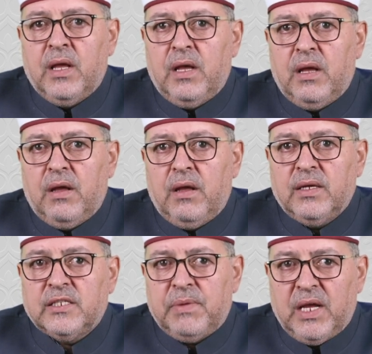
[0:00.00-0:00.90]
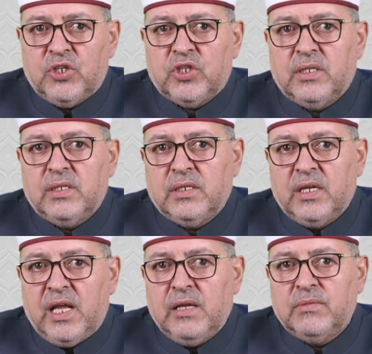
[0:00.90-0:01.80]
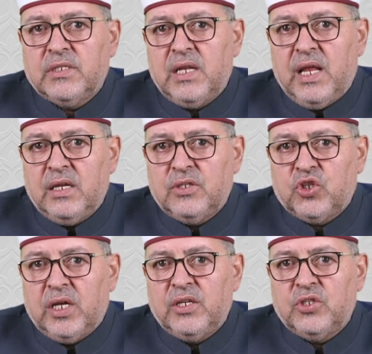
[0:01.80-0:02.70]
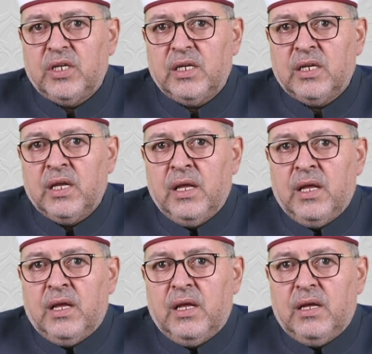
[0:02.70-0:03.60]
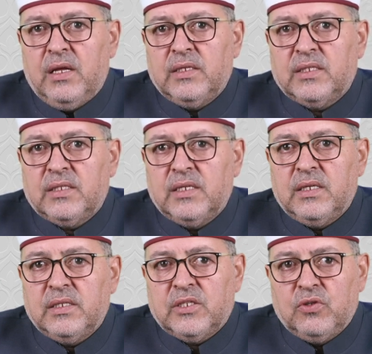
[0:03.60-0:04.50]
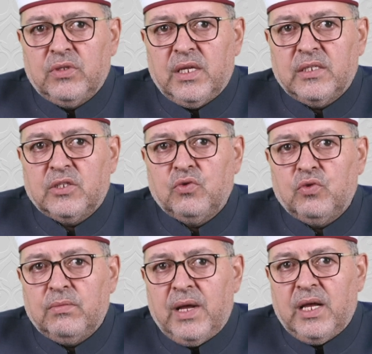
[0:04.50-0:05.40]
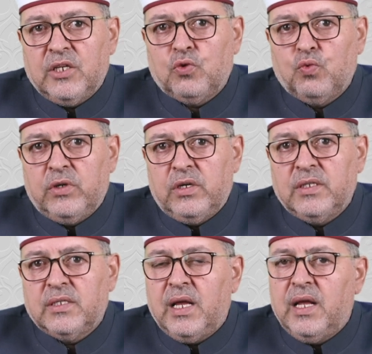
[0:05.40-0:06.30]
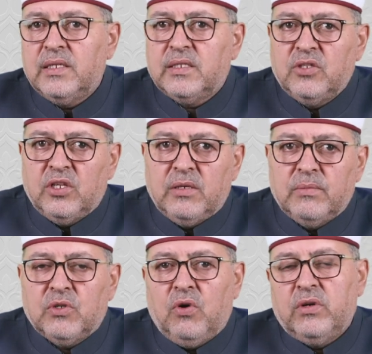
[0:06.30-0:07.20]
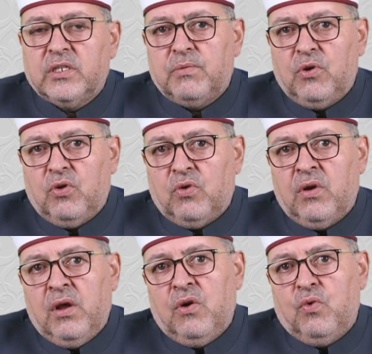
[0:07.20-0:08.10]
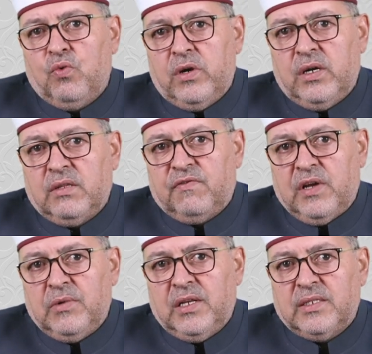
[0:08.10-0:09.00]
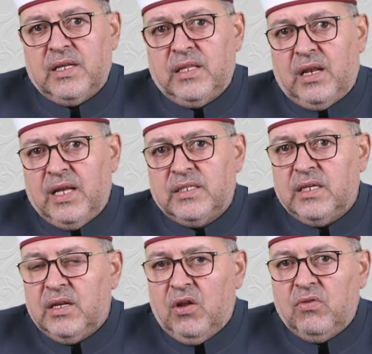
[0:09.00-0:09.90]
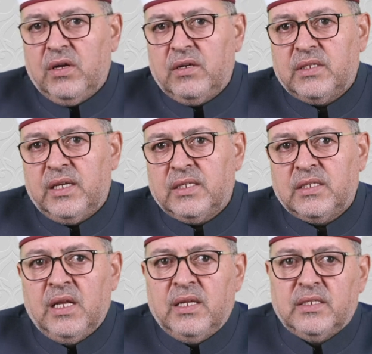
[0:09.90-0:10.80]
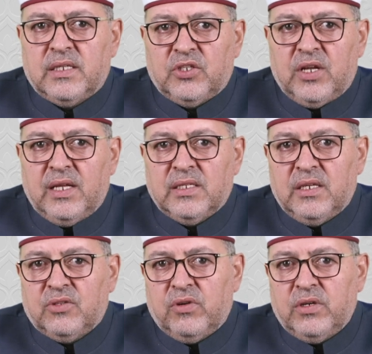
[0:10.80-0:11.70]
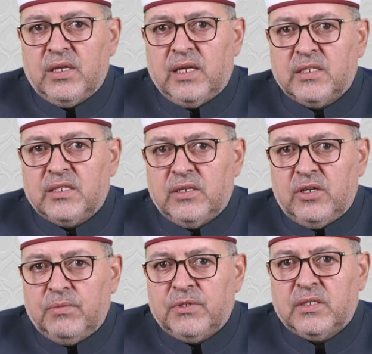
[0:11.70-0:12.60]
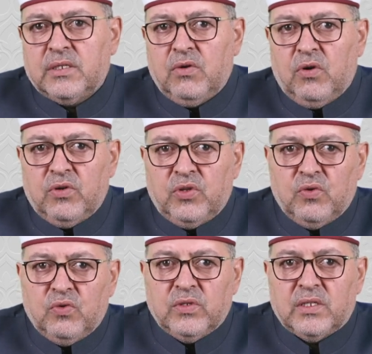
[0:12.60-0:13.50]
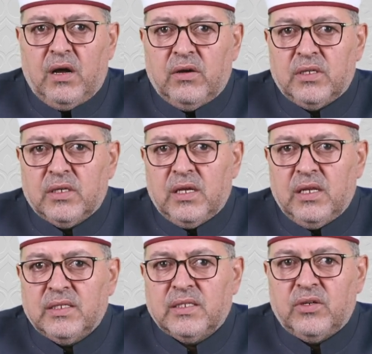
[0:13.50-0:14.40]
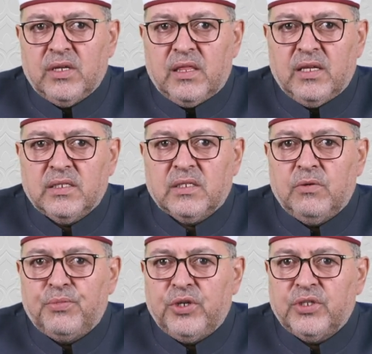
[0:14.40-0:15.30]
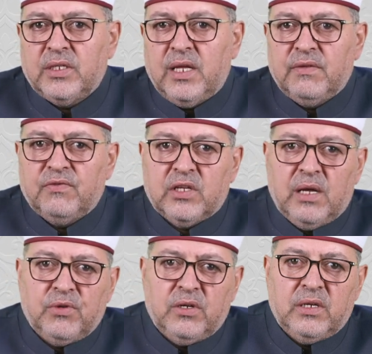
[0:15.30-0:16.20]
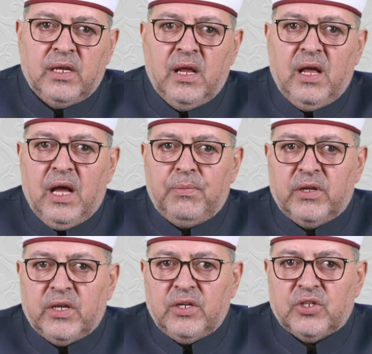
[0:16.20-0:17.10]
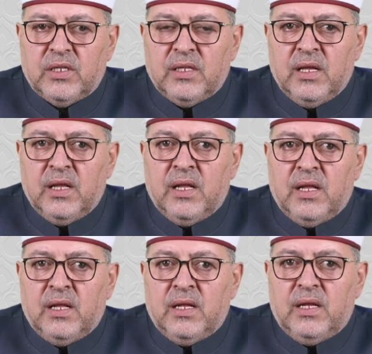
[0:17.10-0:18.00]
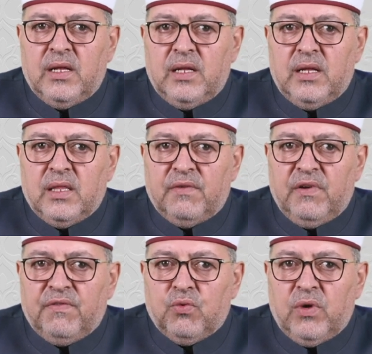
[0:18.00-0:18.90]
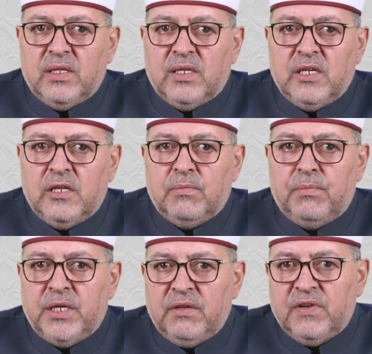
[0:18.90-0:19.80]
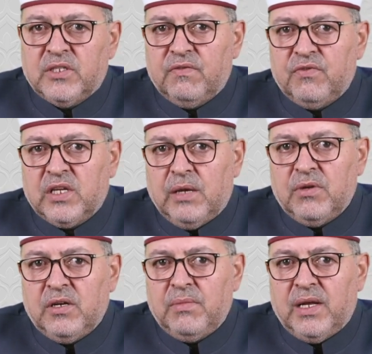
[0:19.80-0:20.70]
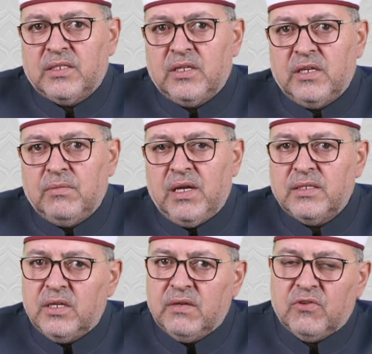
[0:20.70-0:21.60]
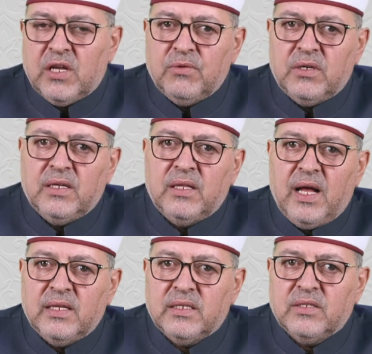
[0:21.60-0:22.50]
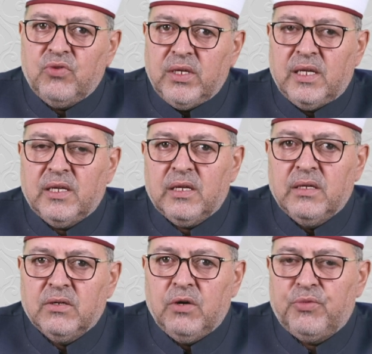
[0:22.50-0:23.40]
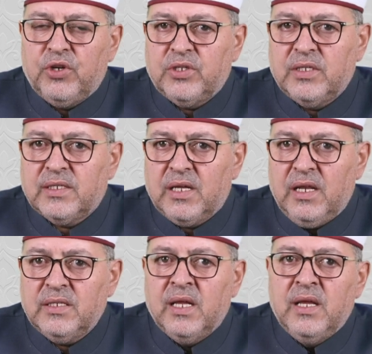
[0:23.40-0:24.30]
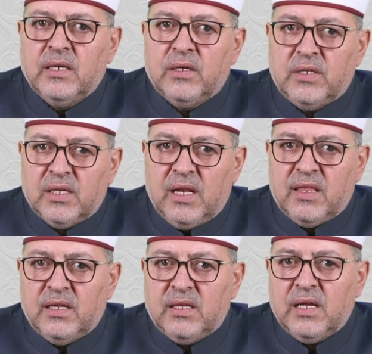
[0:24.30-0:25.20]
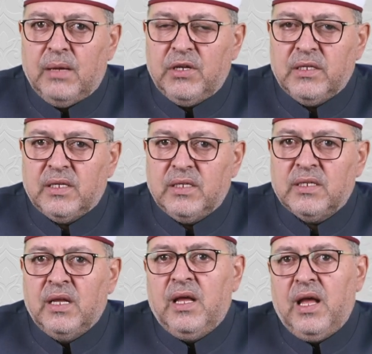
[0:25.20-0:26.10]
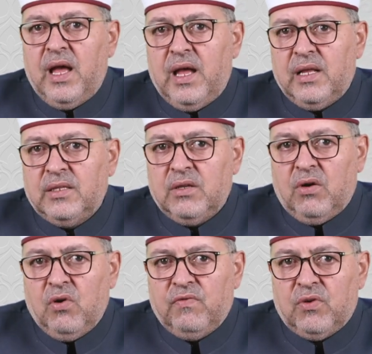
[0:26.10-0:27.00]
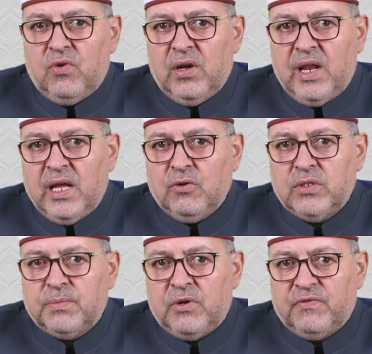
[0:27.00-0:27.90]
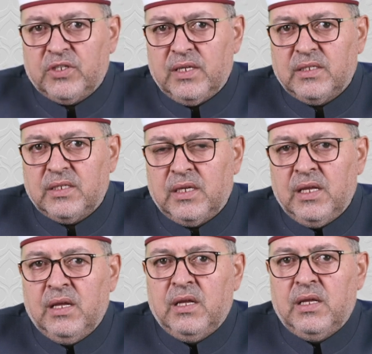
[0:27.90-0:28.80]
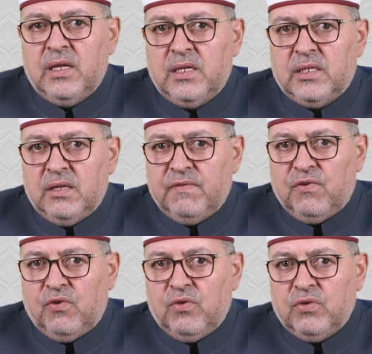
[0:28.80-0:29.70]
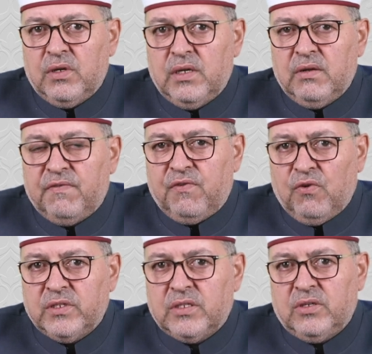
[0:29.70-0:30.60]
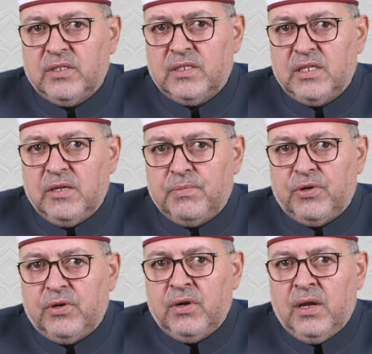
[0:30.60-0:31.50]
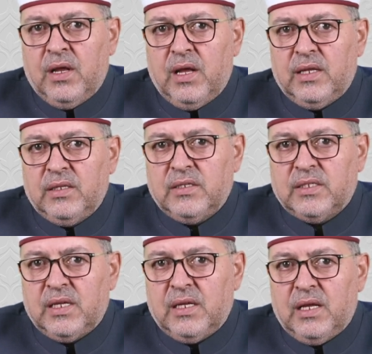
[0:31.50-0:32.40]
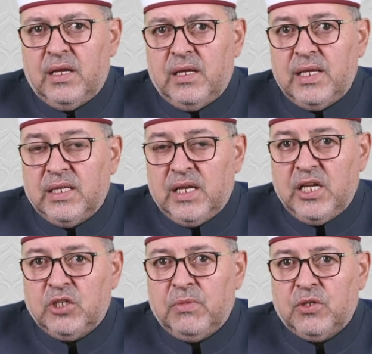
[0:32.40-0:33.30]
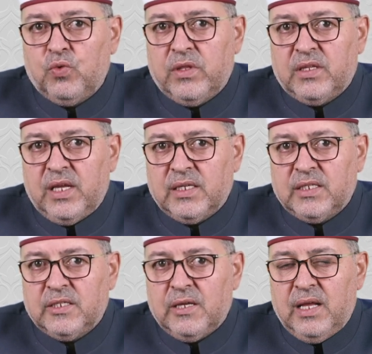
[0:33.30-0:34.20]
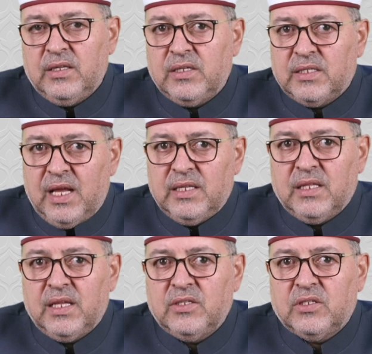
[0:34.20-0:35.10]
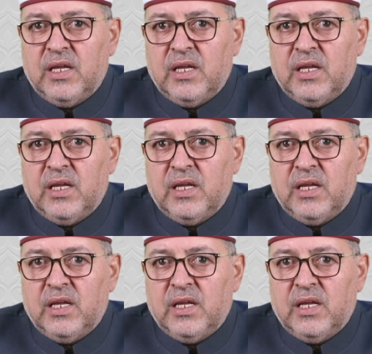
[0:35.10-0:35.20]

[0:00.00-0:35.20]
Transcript: expansion, games, challenging students to match words and synonyms or explore word families. Analyzing longer texts such as literary excerpts or news articles strengthens comprehension and vocabulary application. The fifth one here, benefits of vocabulary mastery. Mastering vocabulary enhances reading comprehension skills, critical thinking abilities, and overall language proficiency. It fosters deeper engagement with text, understanding that